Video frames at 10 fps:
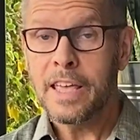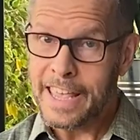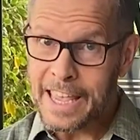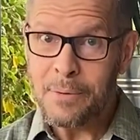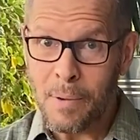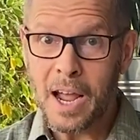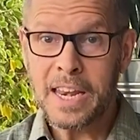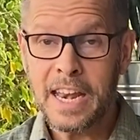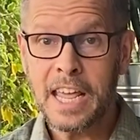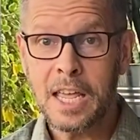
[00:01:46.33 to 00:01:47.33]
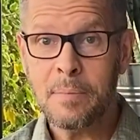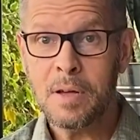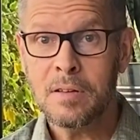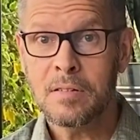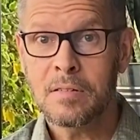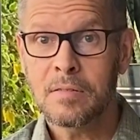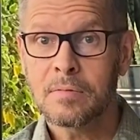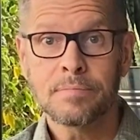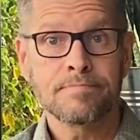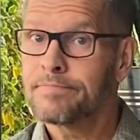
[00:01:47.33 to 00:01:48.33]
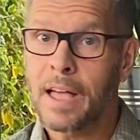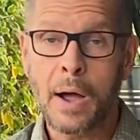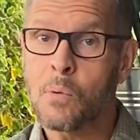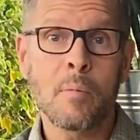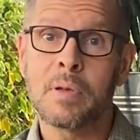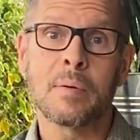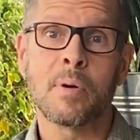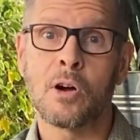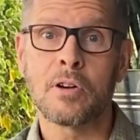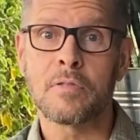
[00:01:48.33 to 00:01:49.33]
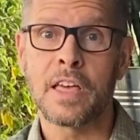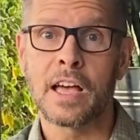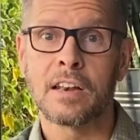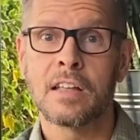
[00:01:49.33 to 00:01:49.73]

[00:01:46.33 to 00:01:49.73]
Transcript: in my name, I won't be a part of that.